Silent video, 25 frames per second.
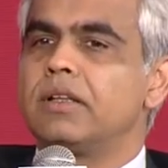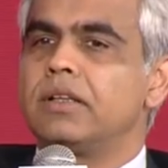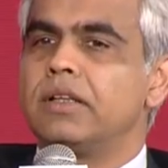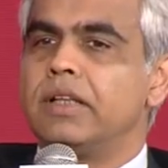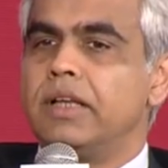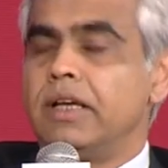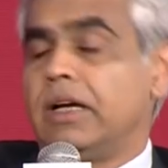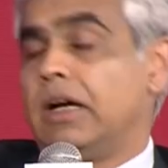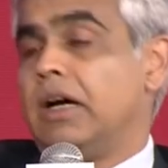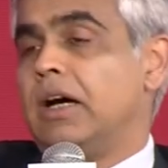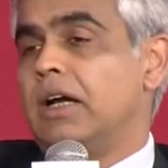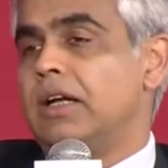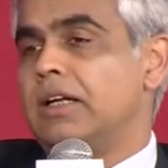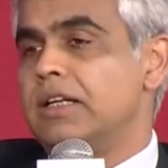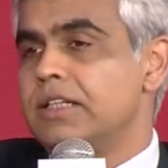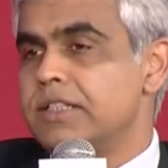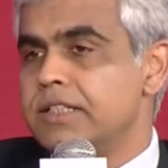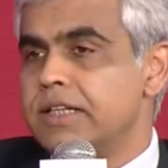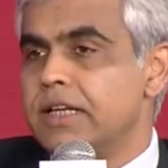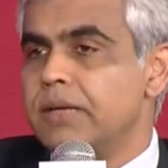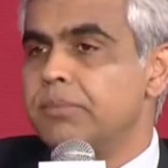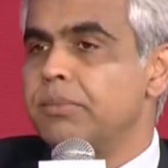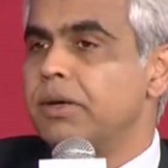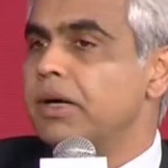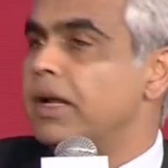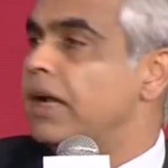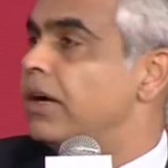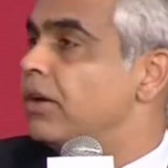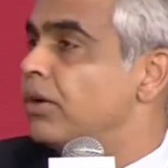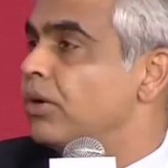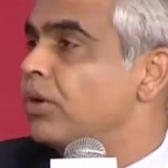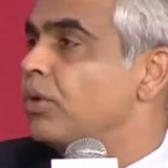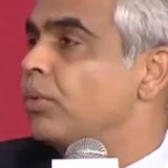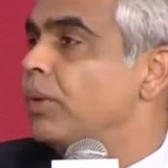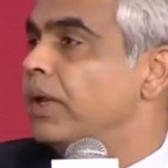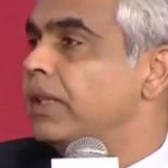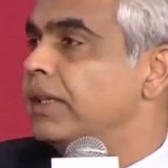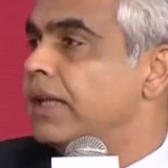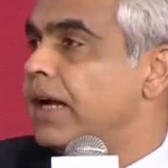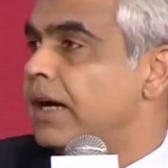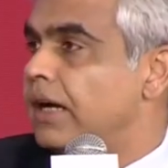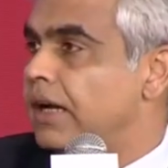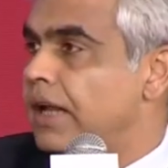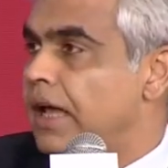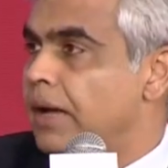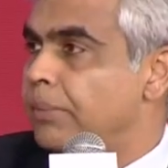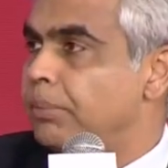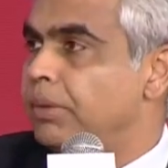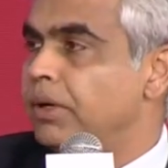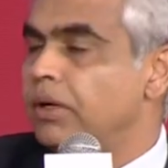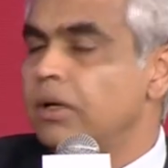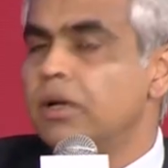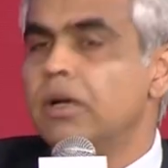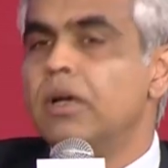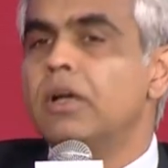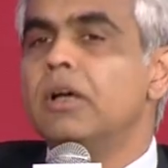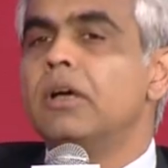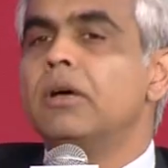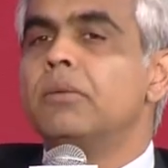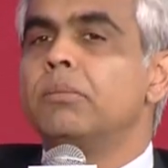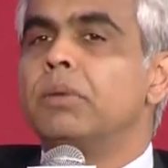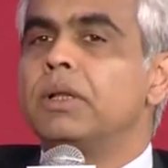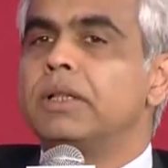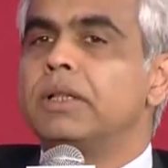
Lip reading: They are listening, but I don't know when that will happen. But